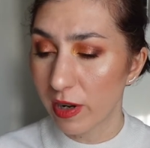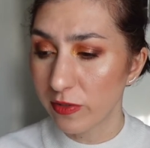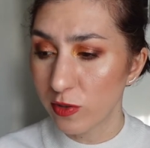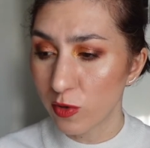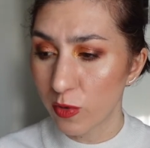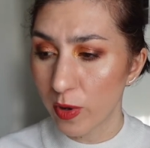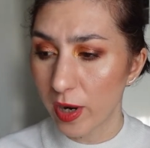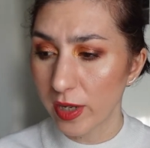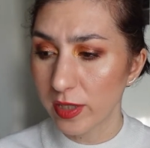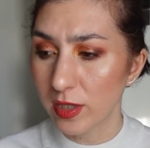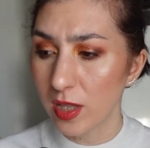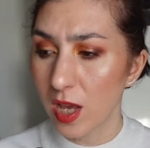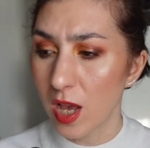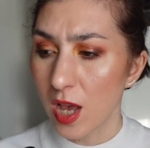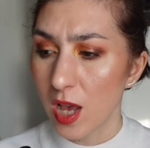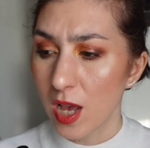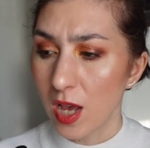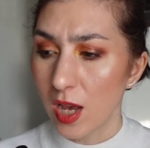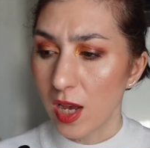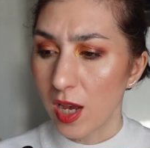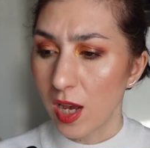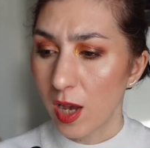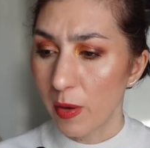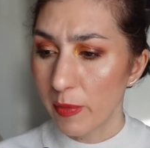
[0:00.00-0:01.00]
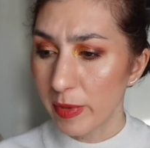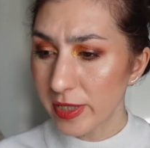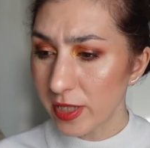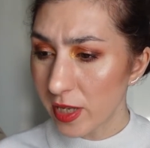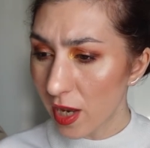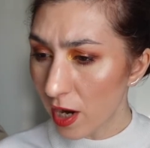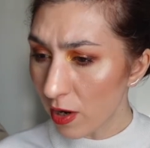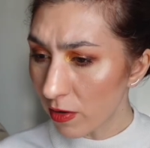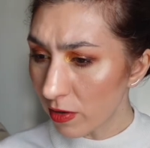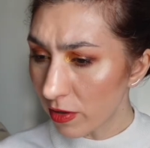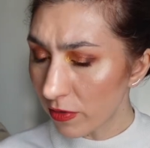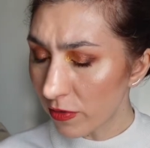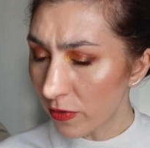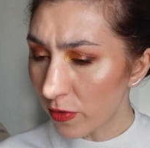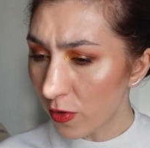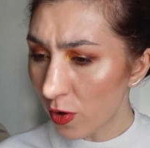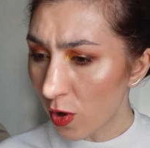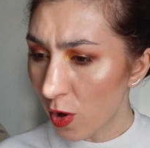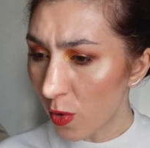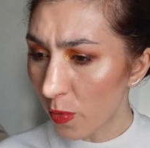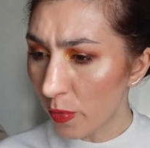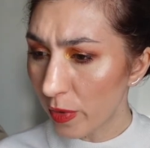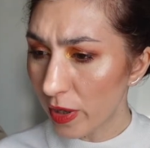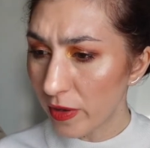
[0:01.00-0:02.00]
I've tried a mascara
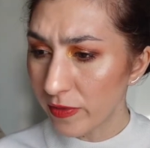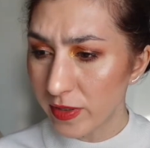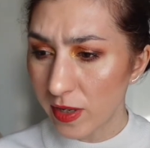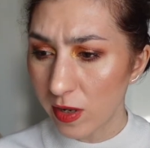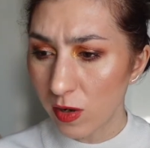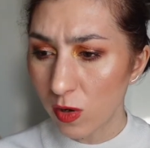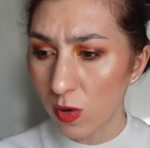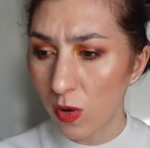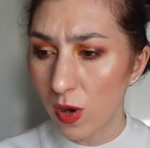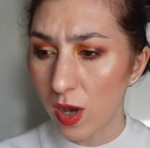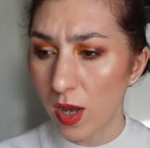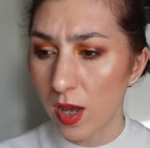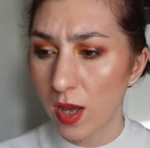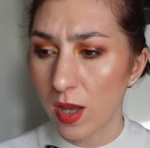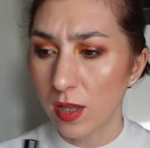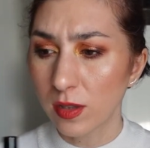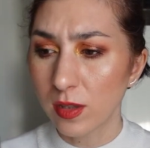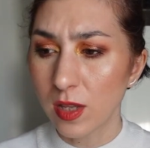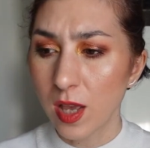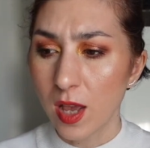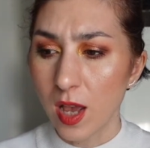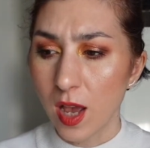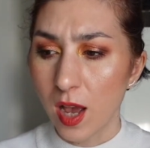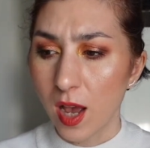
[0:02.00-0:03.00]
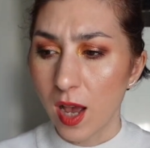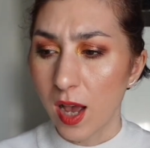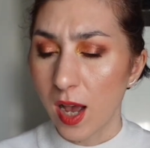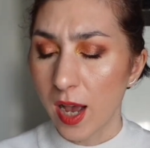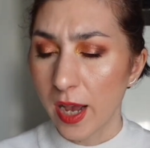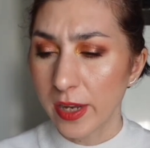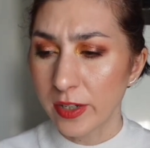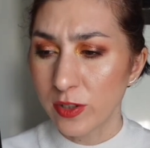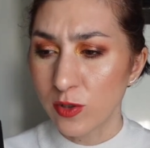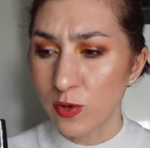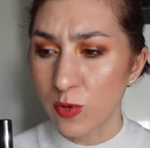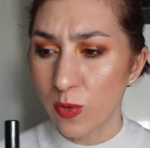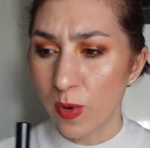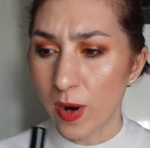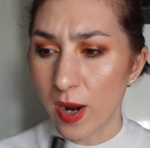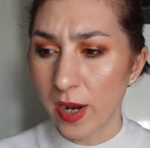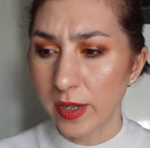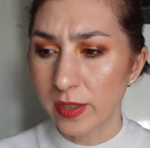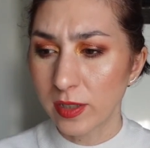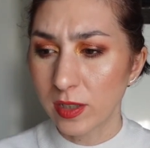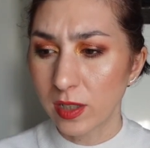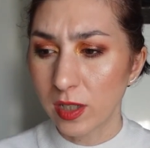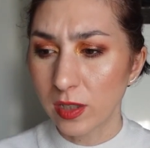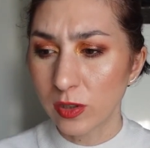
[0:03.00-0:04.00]
from Yves Saint Laurent, I
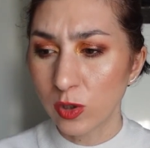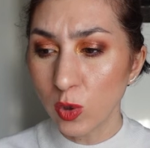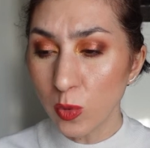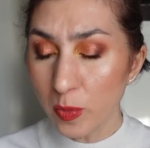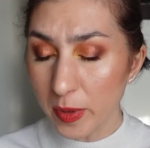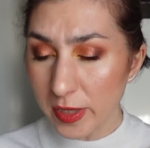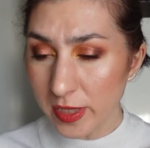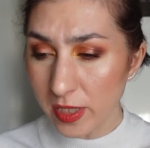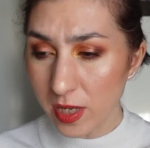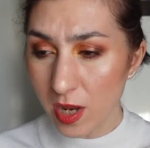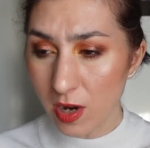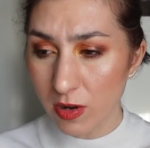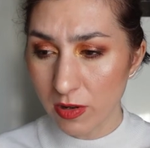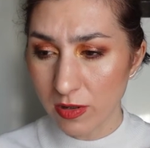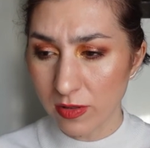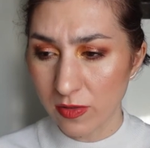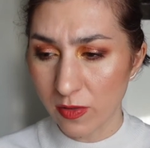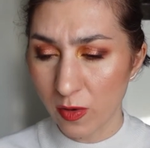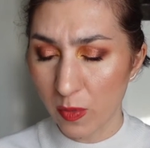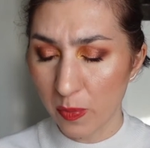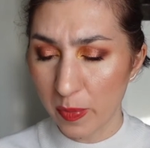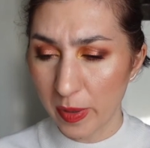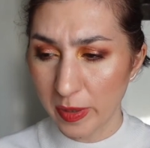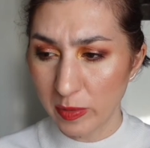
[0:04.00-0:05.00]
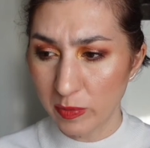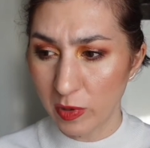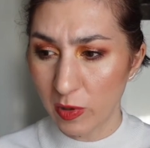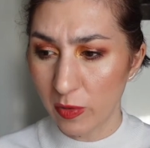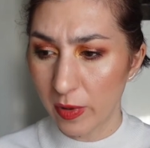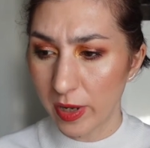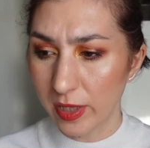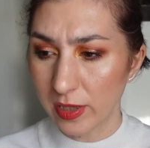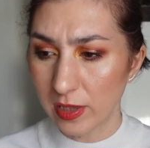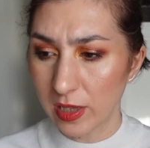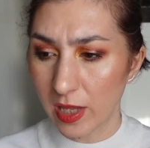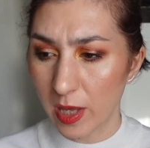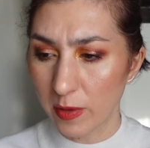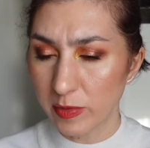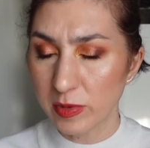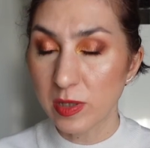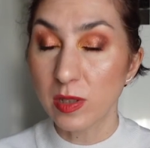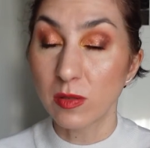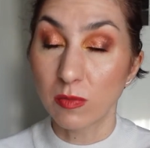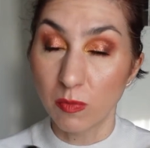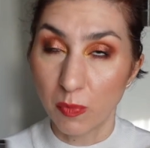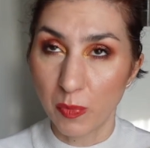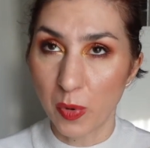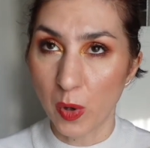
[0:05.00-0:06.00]
tried two mascaras from Pat McGrath
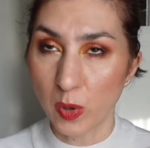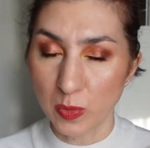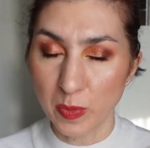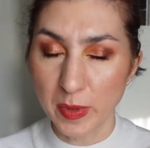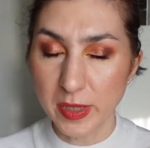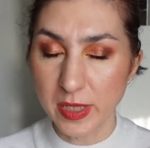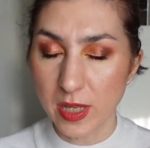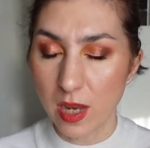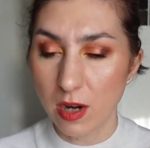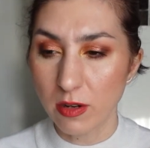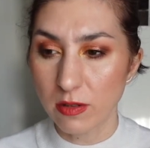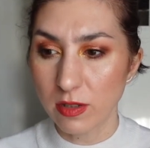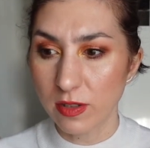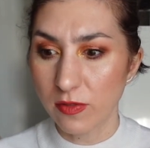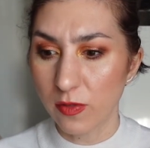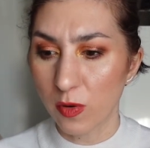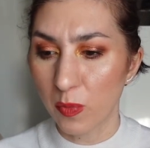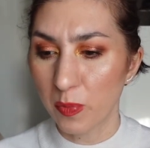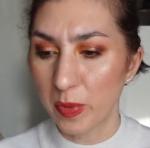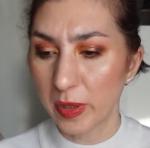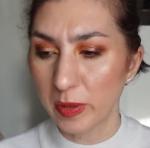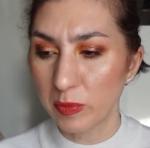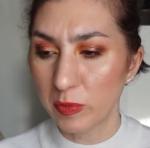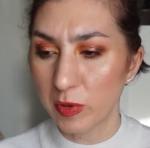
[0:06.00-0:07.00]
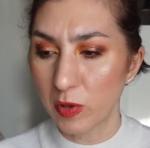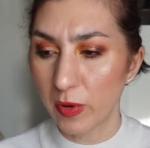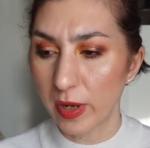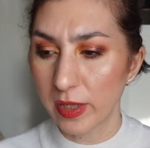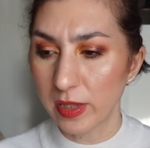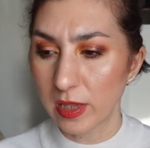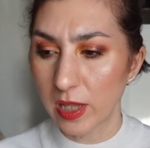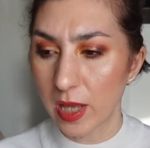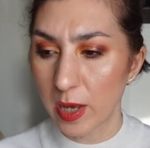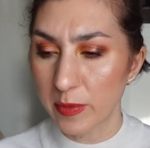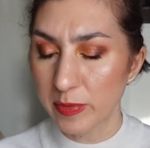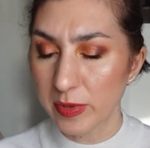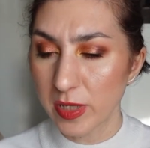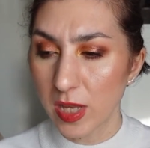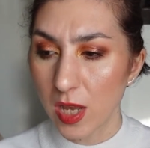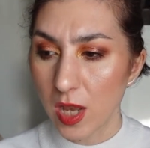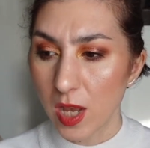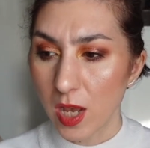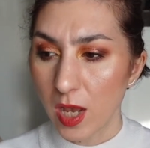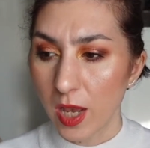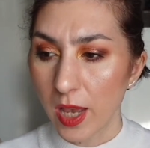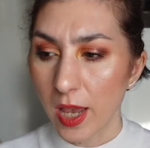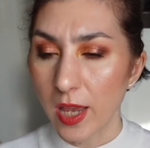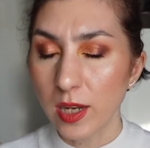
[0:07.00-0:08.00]
Labs, both mascaras from Pat McGrath Labs,
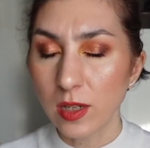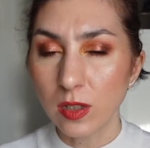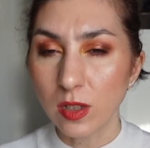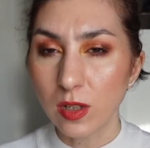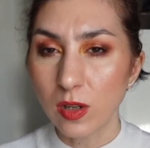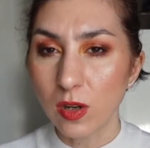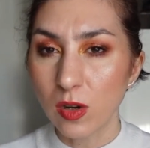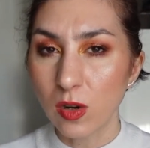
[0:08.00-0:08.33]
and